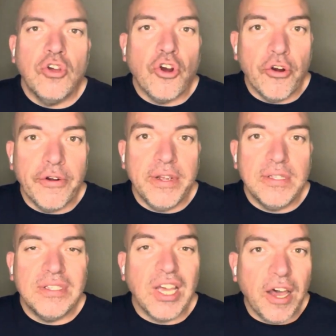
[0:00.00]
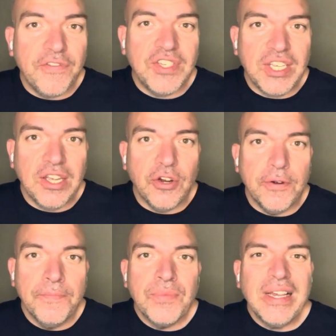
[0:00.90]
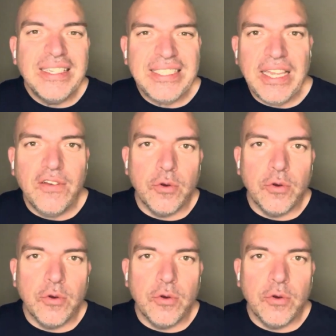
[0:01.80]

current Tuff singer Stevie